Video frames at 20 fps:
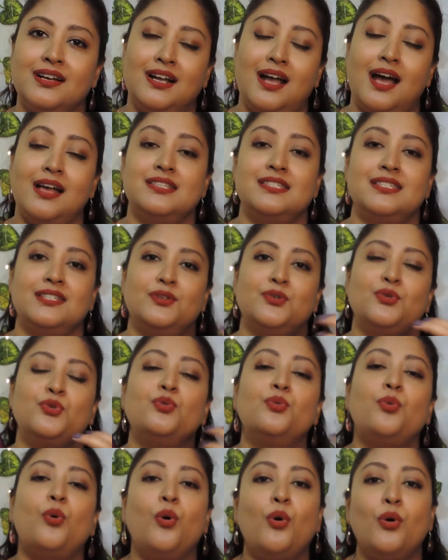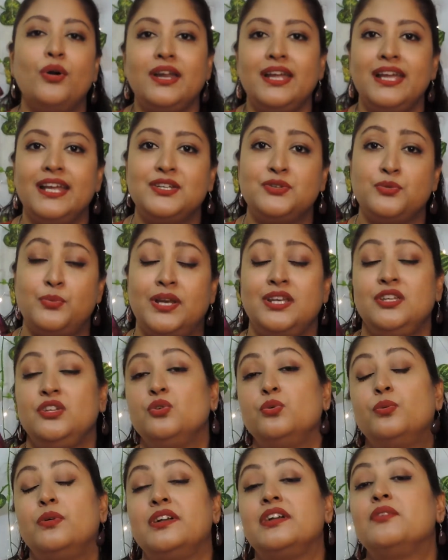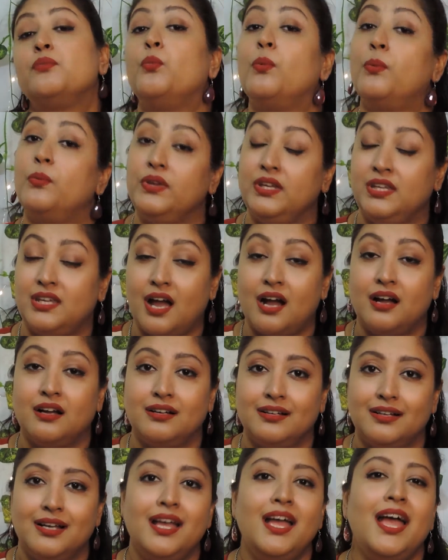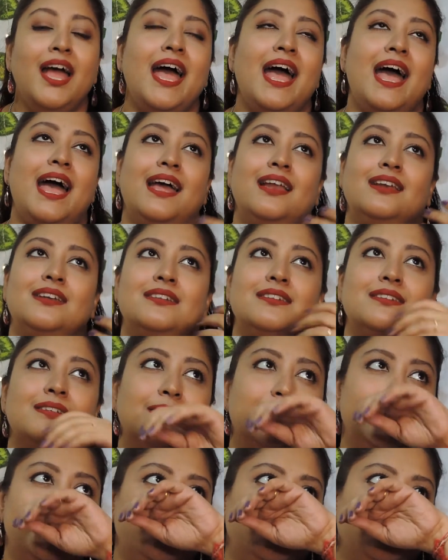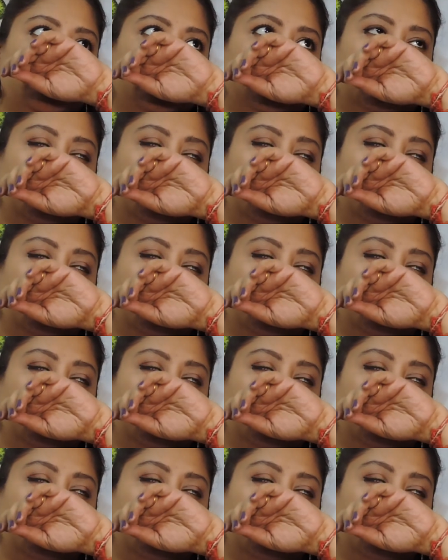cousin who wore it when you were young. And